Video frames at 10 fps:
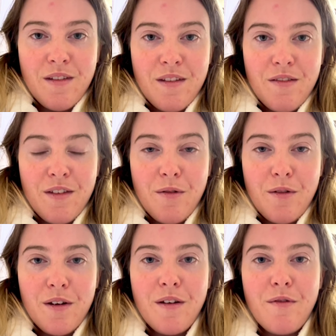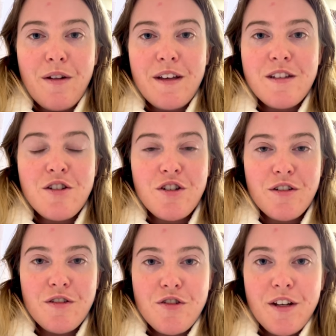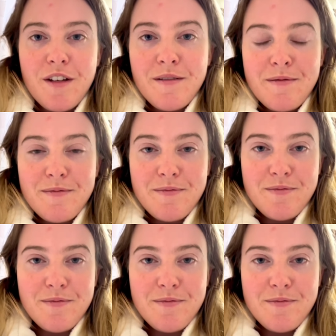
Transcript: if they want to raise children